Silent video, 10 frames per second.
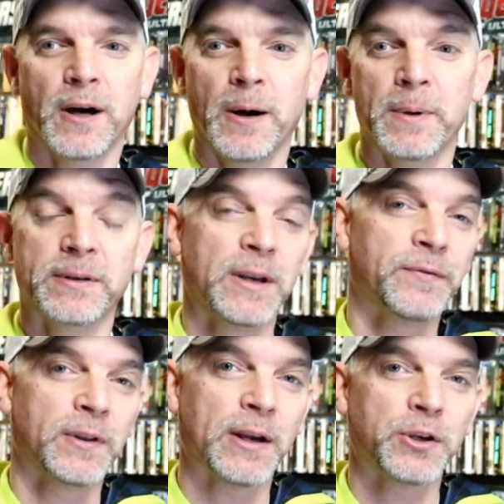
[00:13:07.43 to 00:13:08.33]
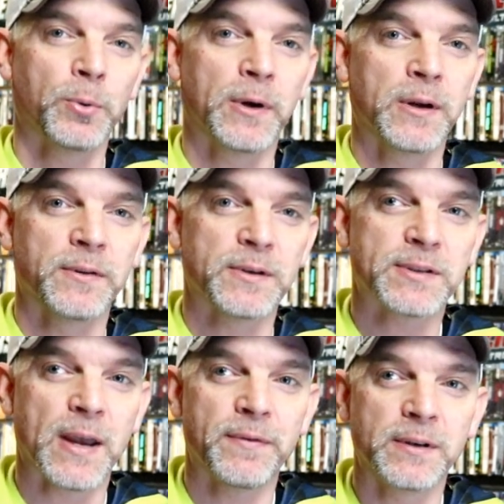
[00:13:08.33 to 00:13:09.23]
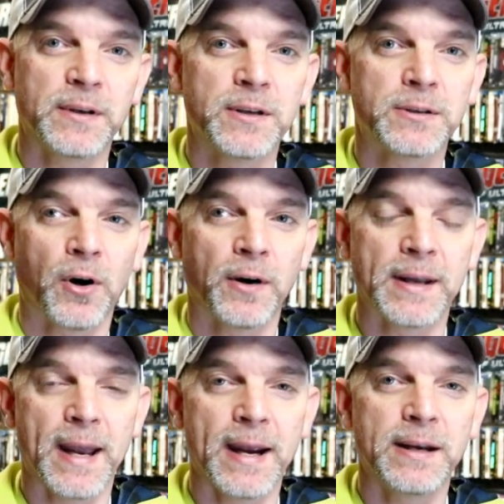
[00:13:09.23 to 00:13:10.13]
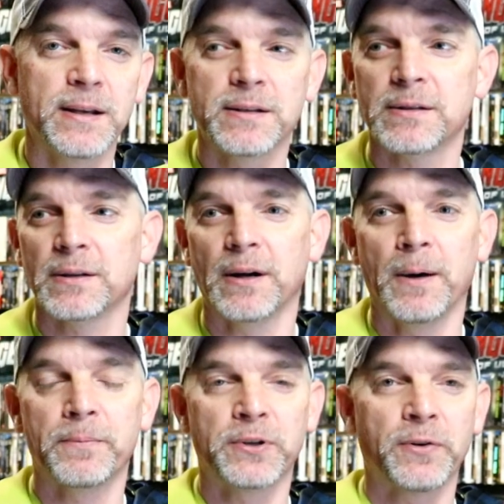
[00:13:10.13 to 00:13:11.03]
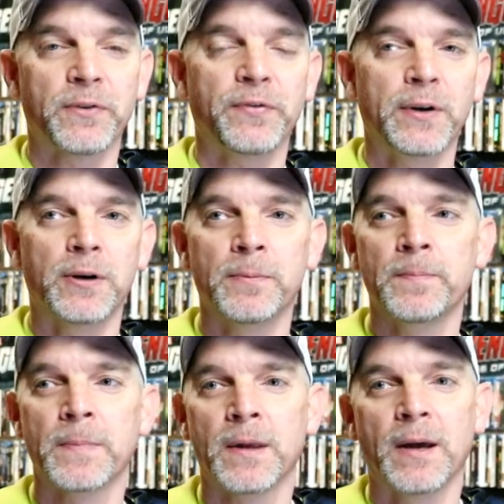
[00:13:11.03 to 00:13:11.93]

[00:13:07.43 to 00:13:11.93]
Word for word: Um, it did feel like you were in the seventies, early eighties um, during the film.